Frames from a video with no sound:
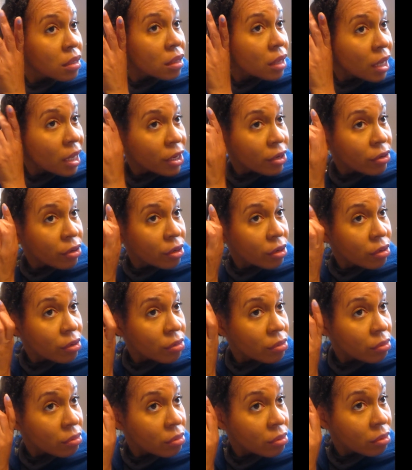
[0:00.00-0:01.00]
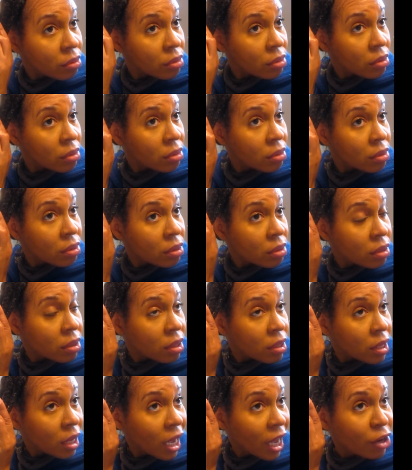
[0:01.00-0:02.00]
I don't know.
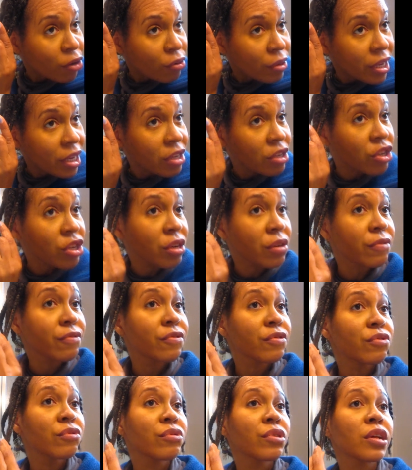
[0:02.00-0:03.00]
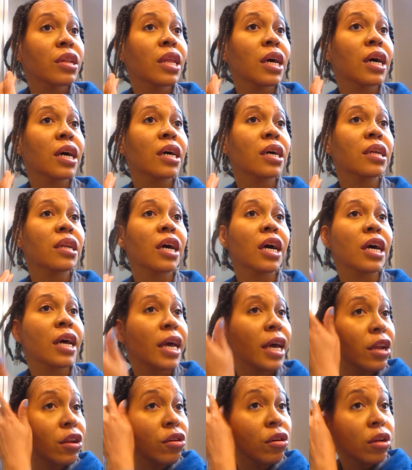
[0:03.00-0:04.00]
I don't eat junk food a lot,
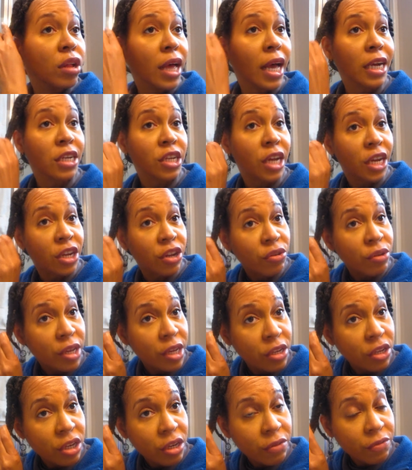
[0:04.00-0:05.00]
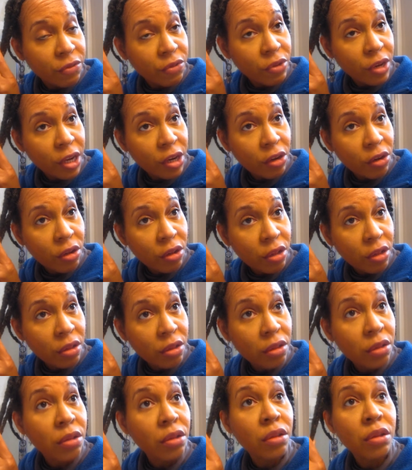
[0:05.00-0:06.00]
at all. Actually, I don't eat junk food at all.
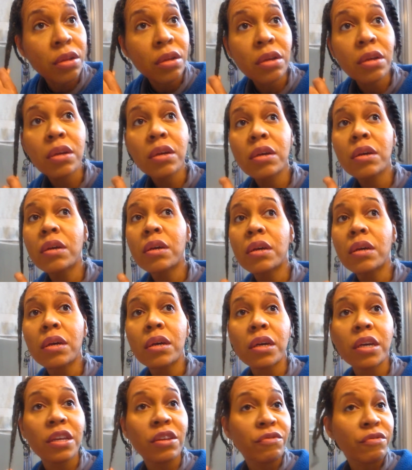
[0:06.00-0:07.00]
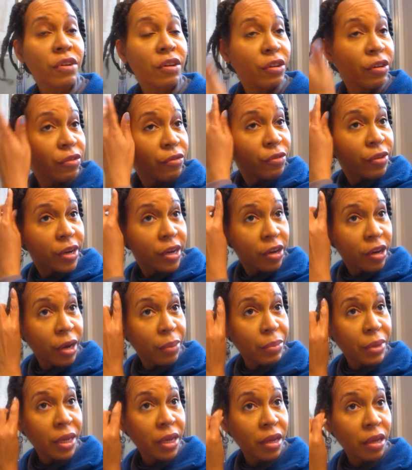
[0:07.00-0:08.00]
is very rare. I
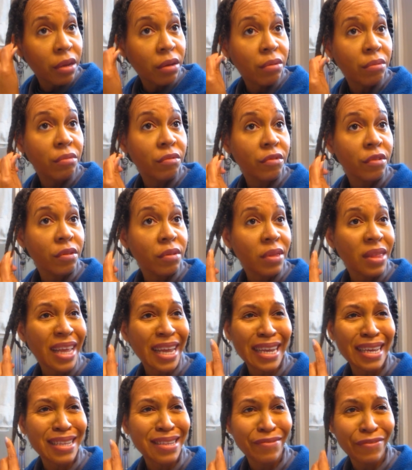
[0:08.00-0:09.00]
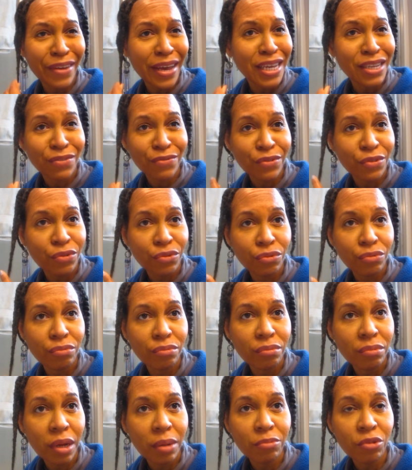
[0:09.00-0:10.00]
mean, like fast food
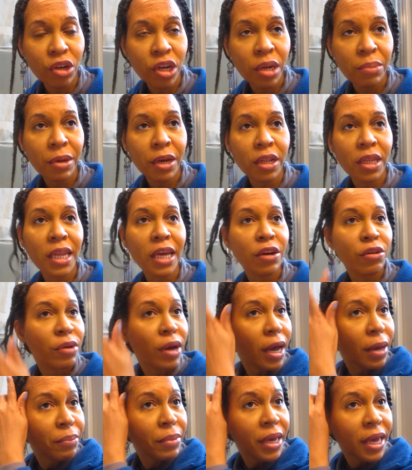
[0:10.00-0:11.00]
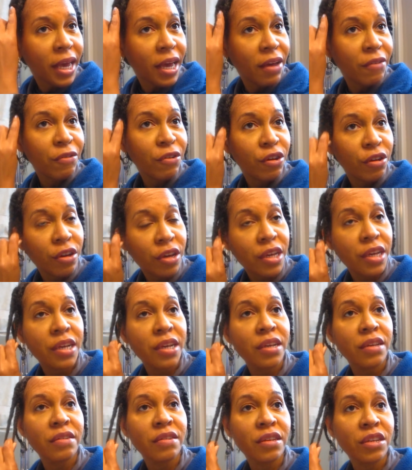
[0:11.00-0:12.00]
I'm talking about now. I may have
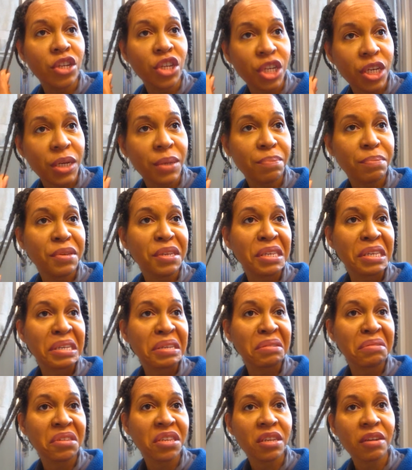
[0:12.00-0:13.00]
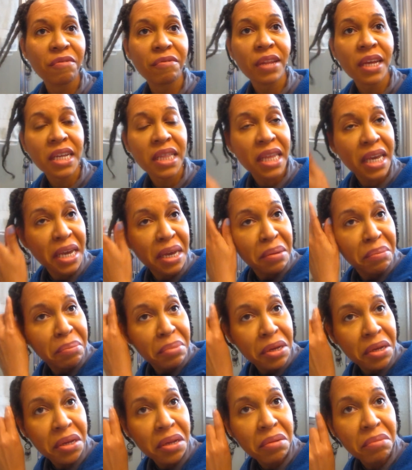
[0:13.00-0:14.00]
cookies and chips and stuff like that,
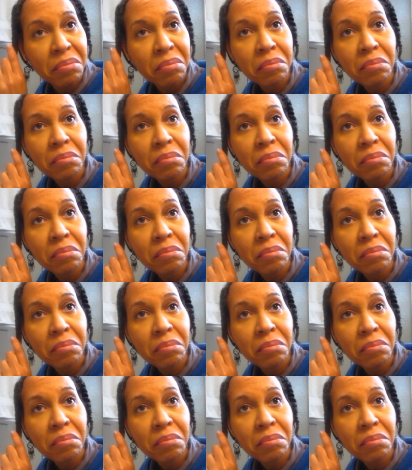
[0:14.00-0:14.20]
but